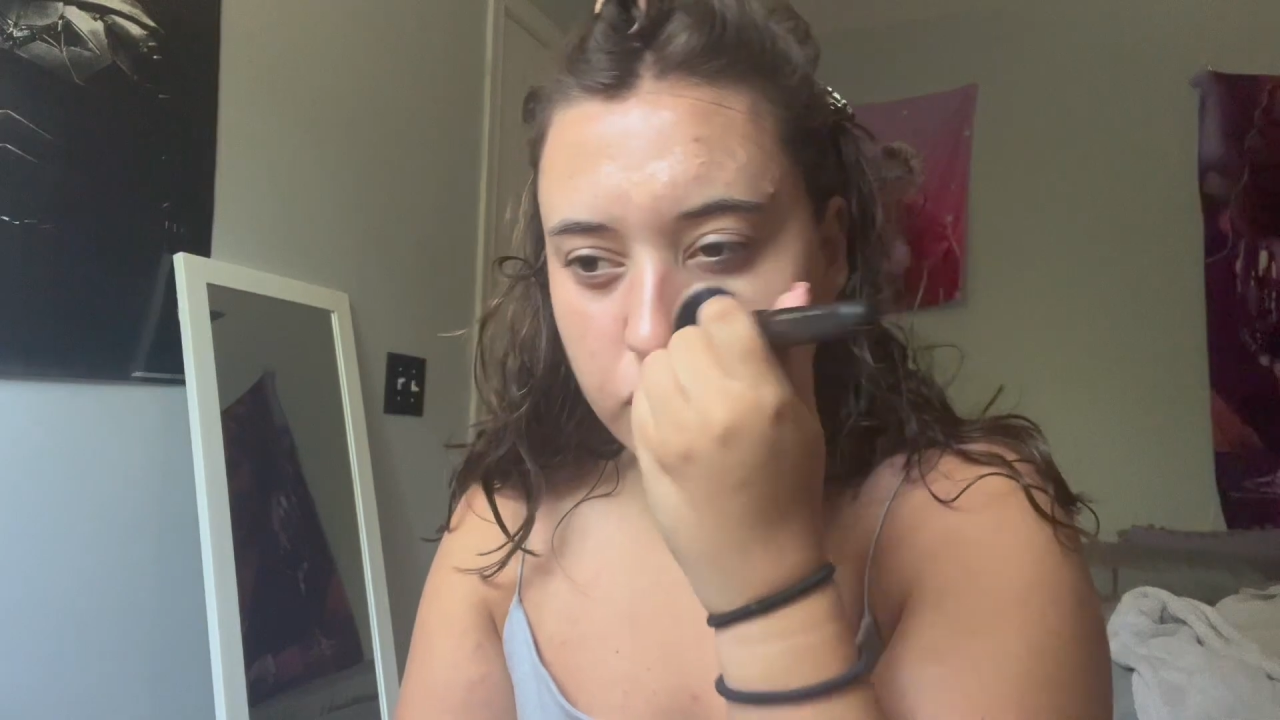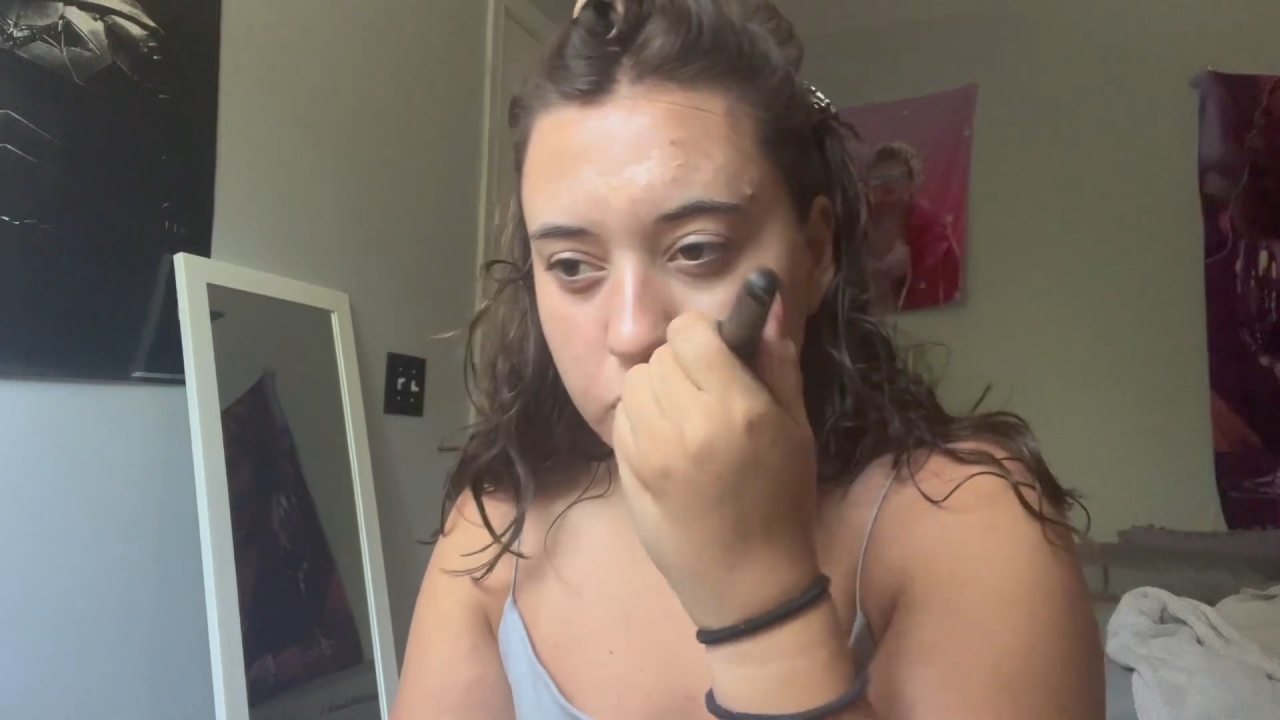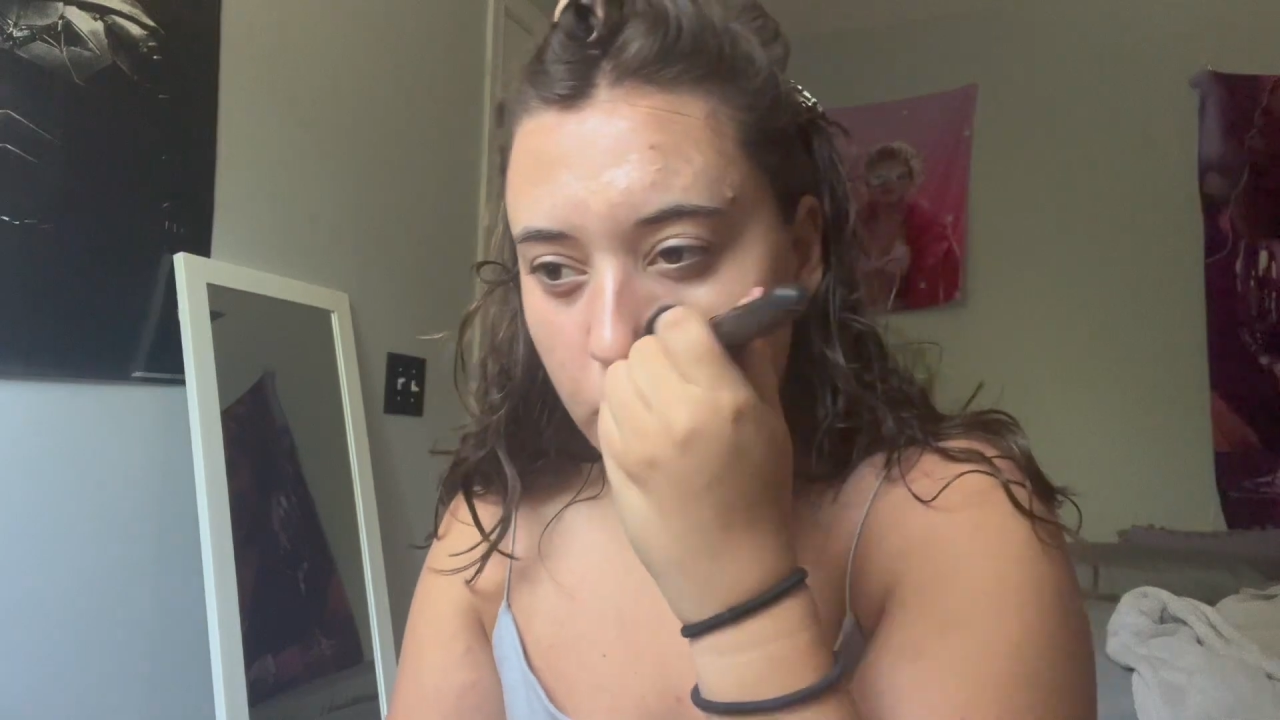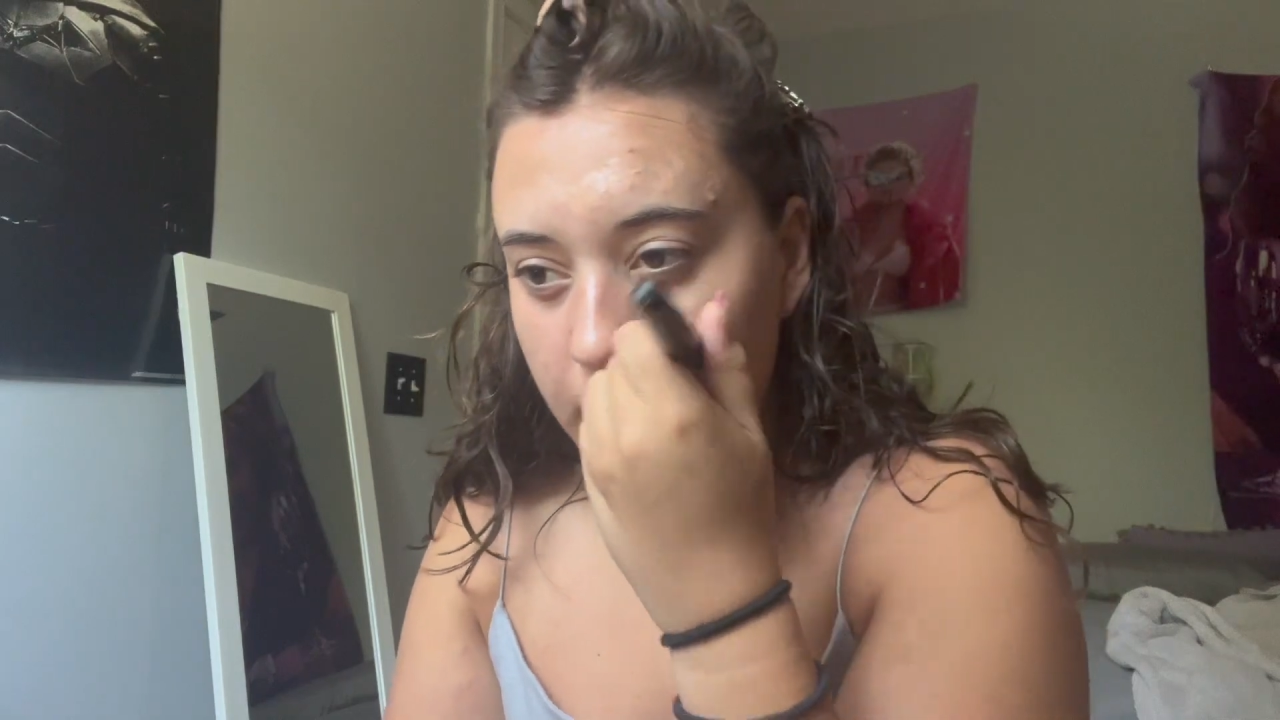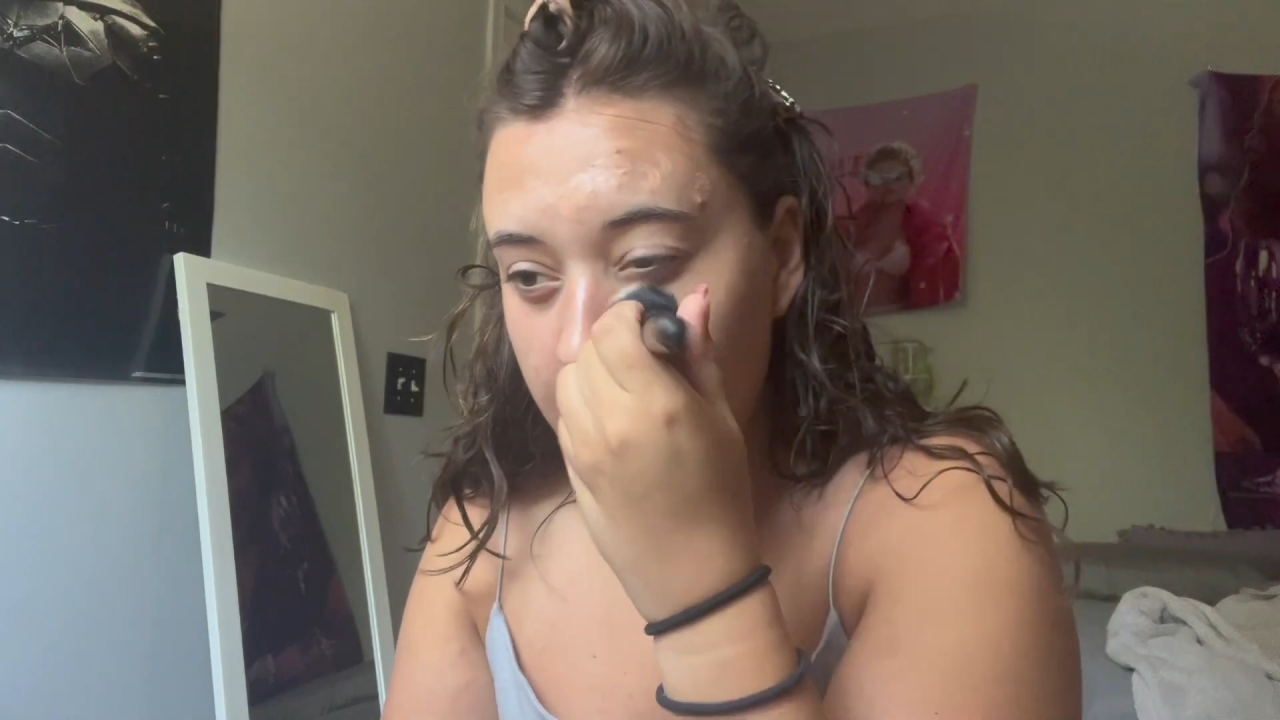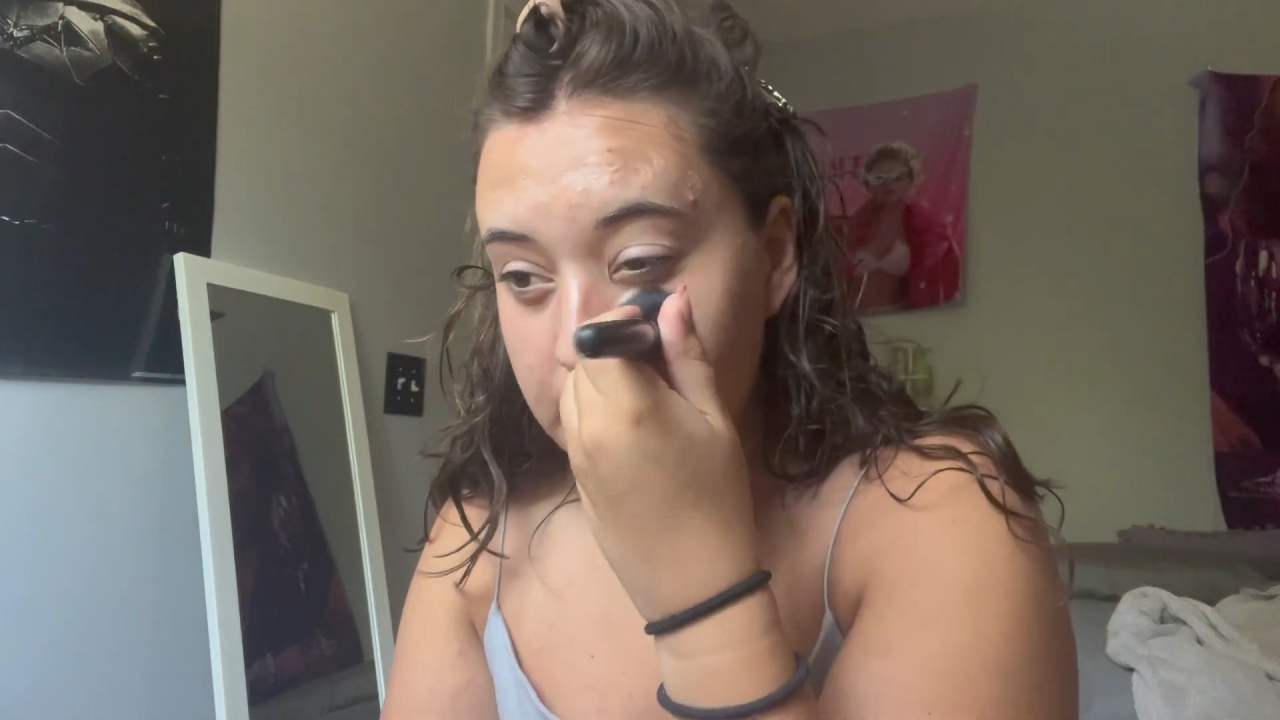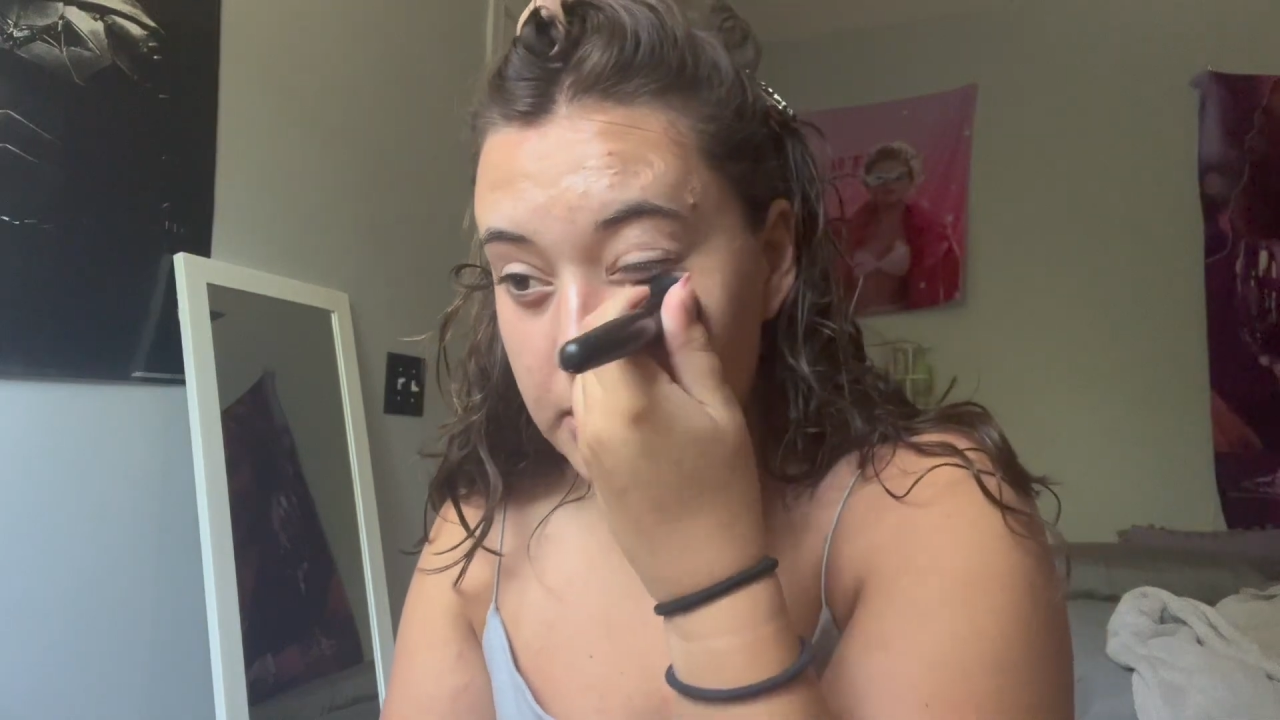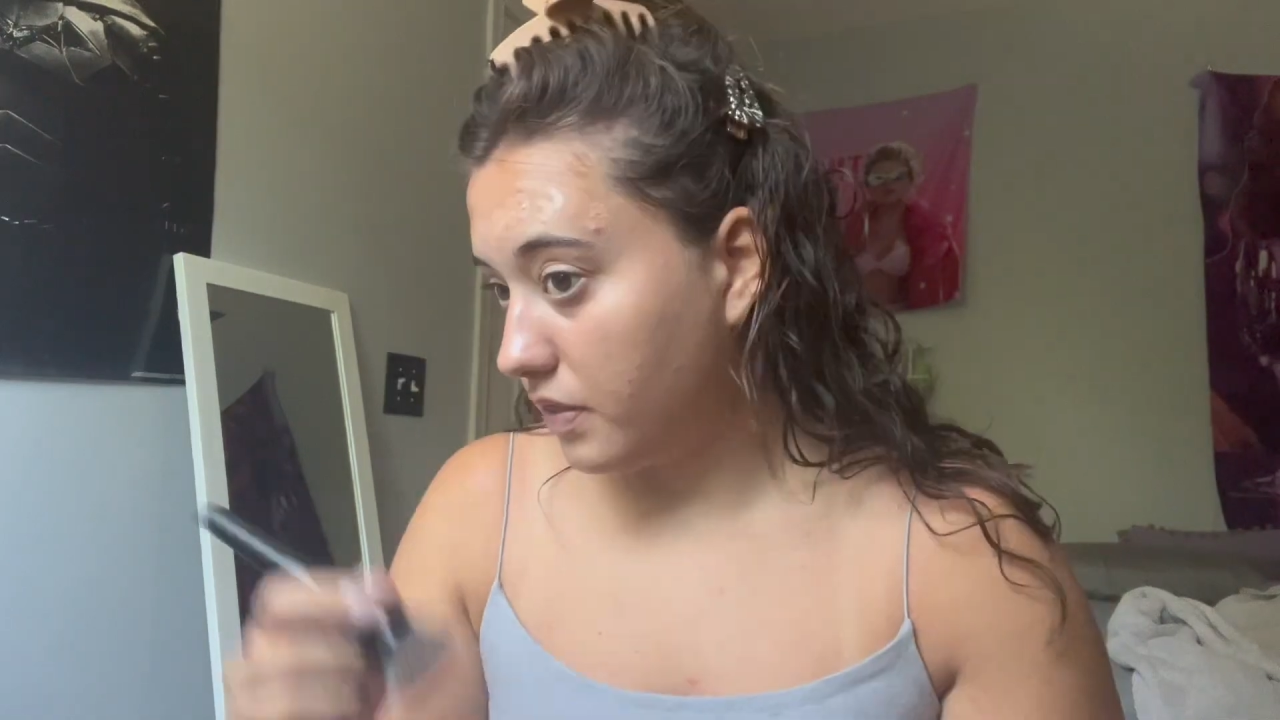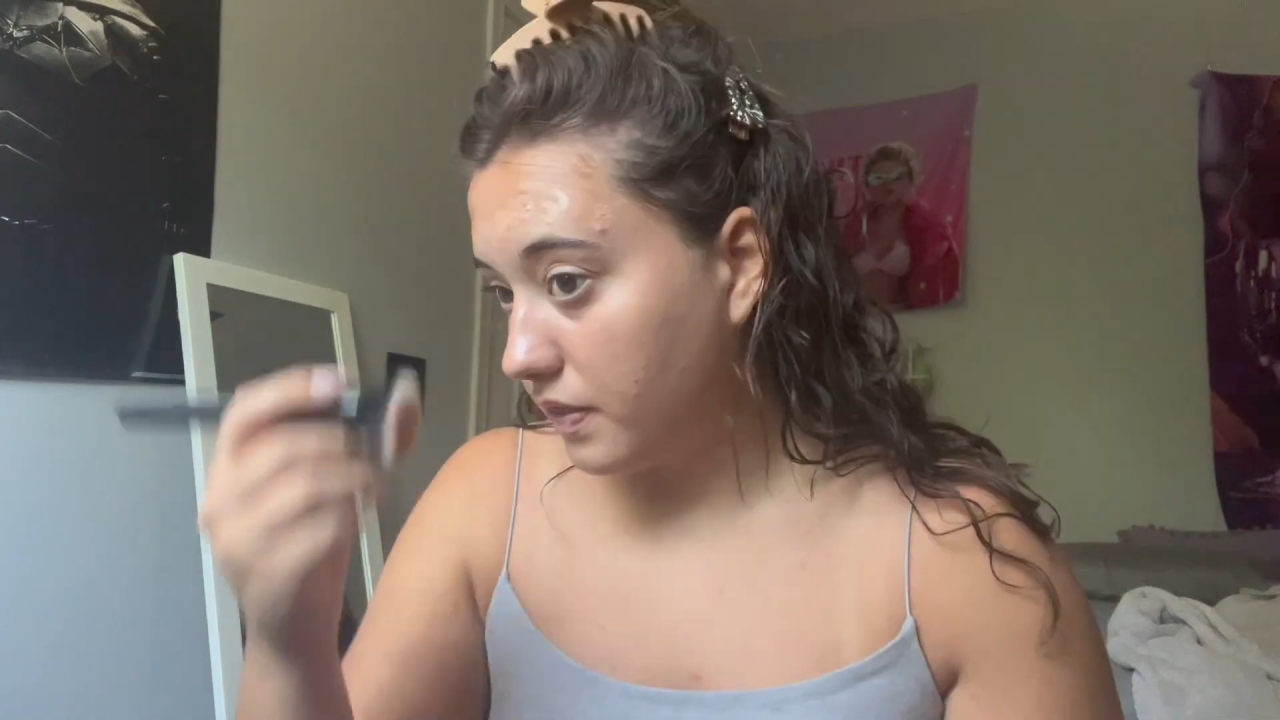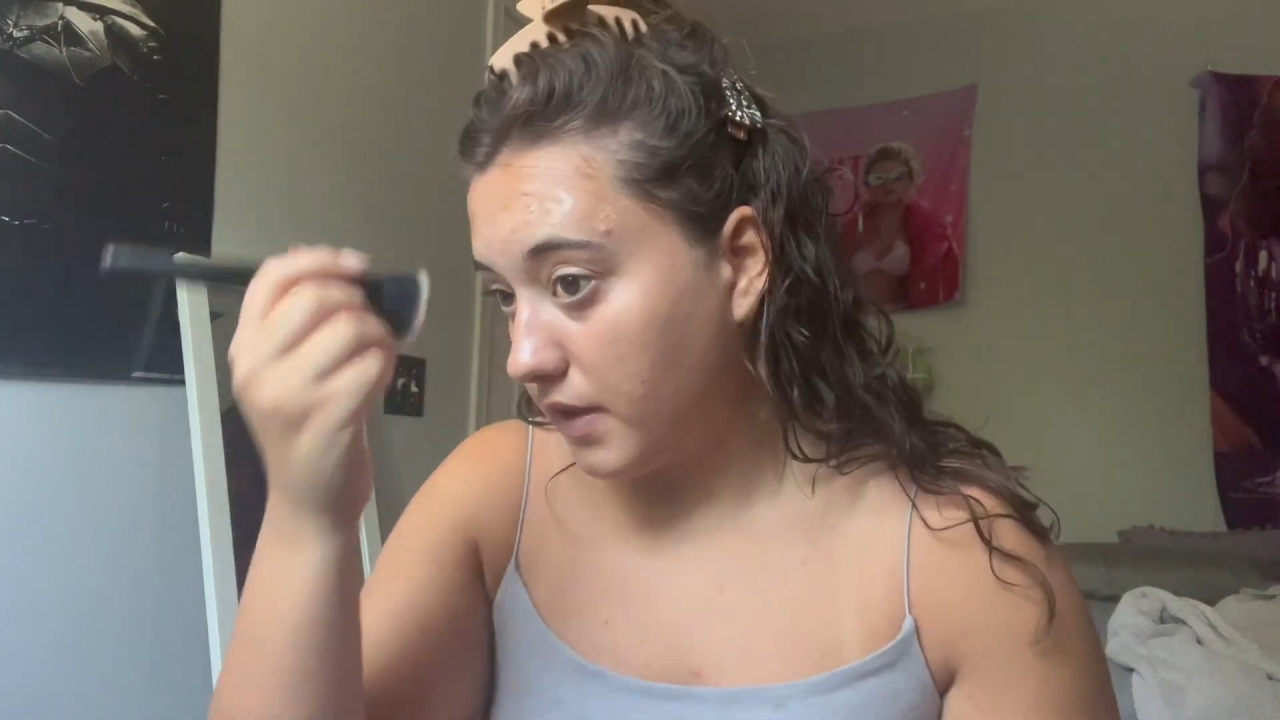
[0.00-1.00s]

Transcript: shortened.